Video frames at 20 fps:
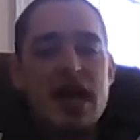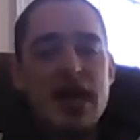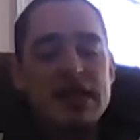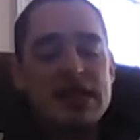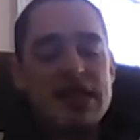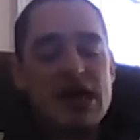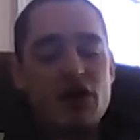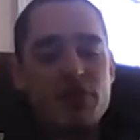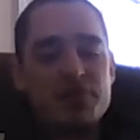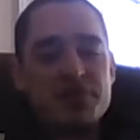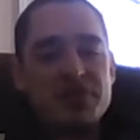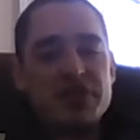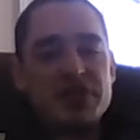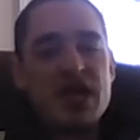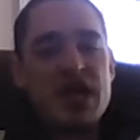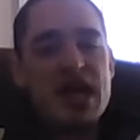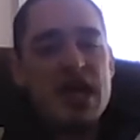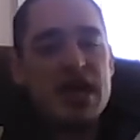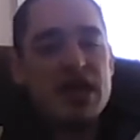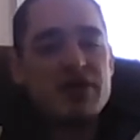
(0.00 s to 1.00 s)
It
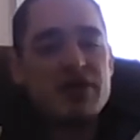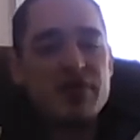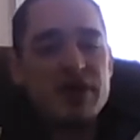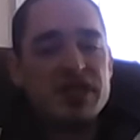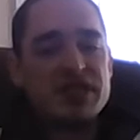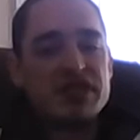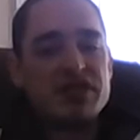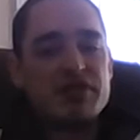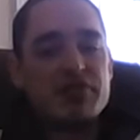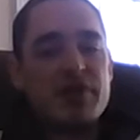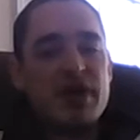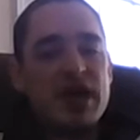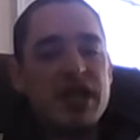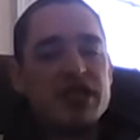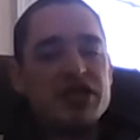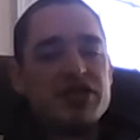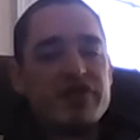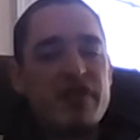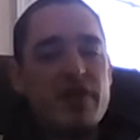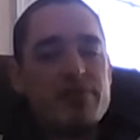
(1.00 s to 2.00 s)
helps increase the
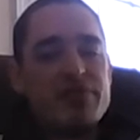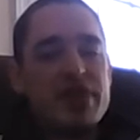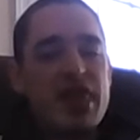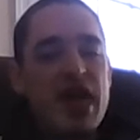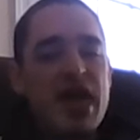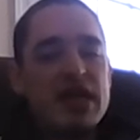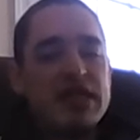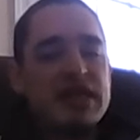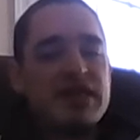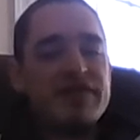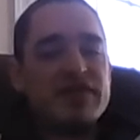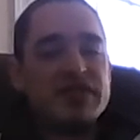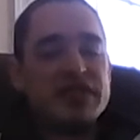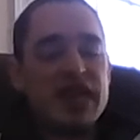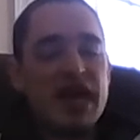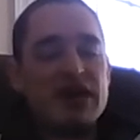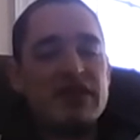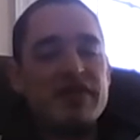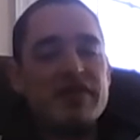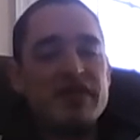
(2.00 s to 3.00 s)
range of a plant. If it's
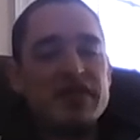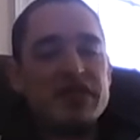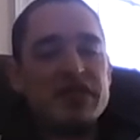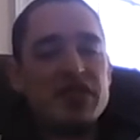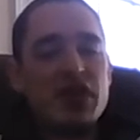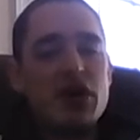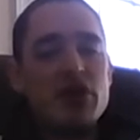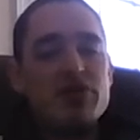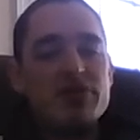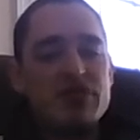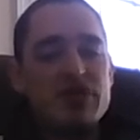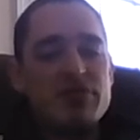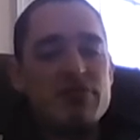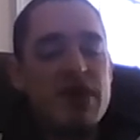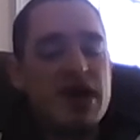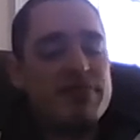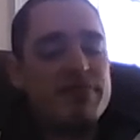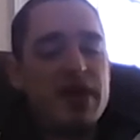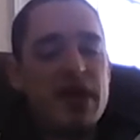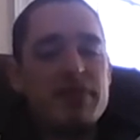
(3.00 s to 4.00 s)
out of its zone, you
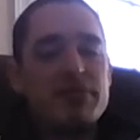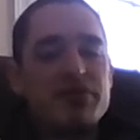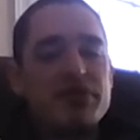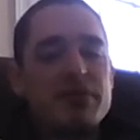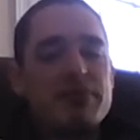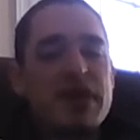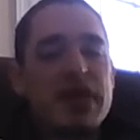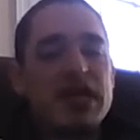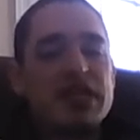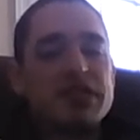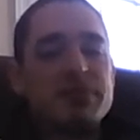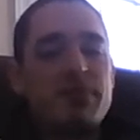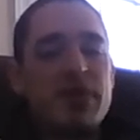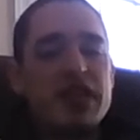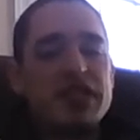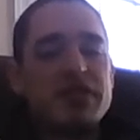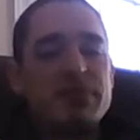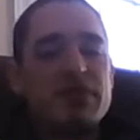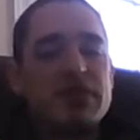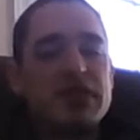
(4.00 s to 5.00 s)
might be able to make a
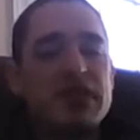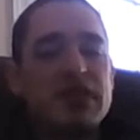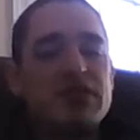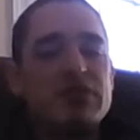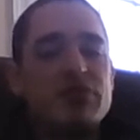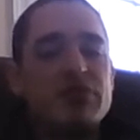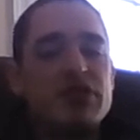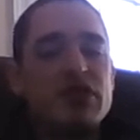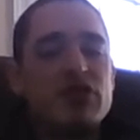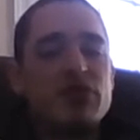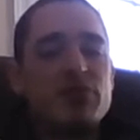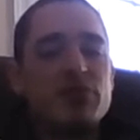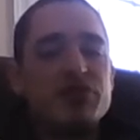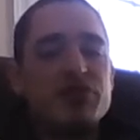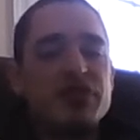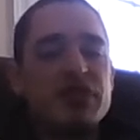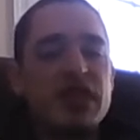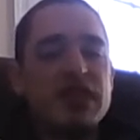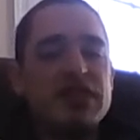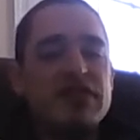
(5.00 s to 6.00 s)
specimen into an
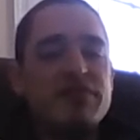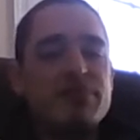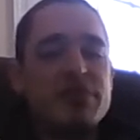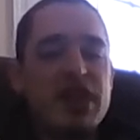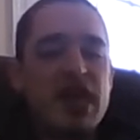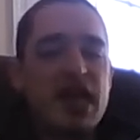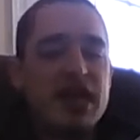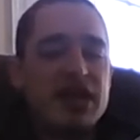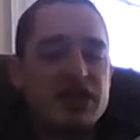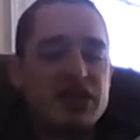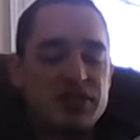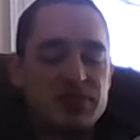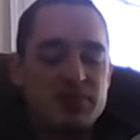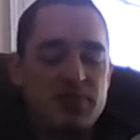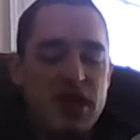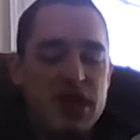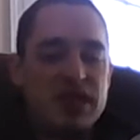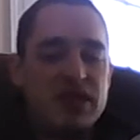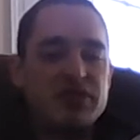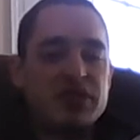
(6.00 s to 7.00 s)
almost native plant just
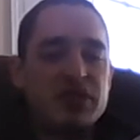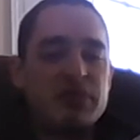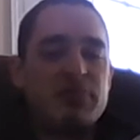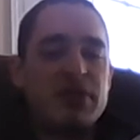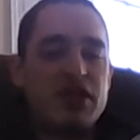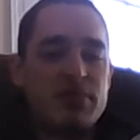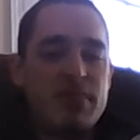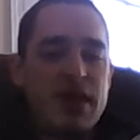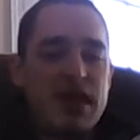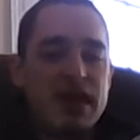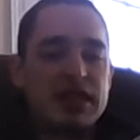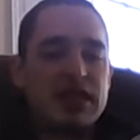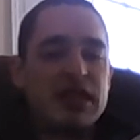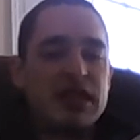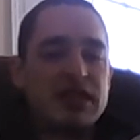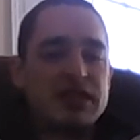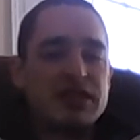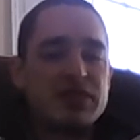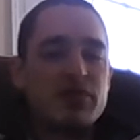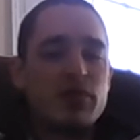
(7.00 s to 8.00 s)
by using
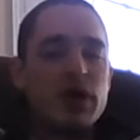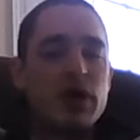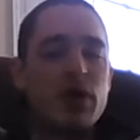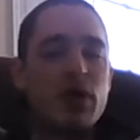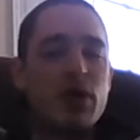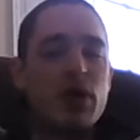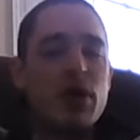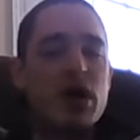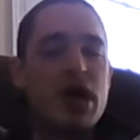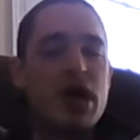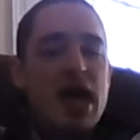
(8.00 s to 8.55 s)
paramagnetic soil.